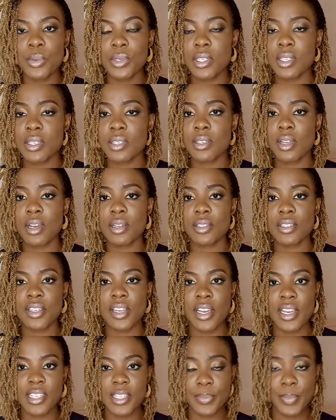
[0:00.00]
We didn't start the
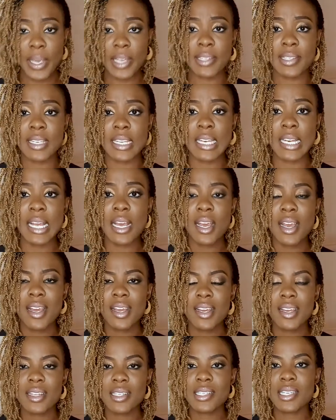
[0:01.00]
year expecting
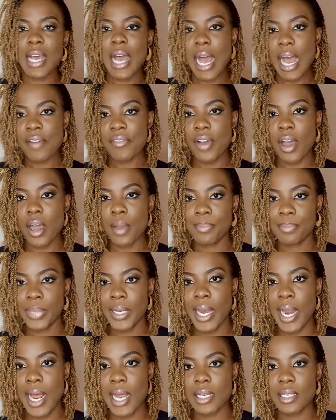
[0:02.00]
to have our
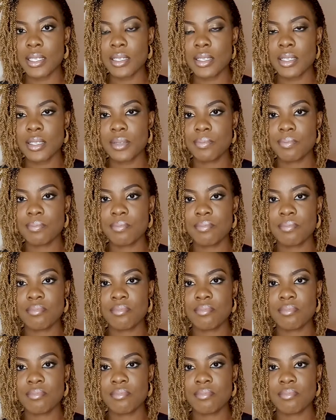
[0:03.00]
plans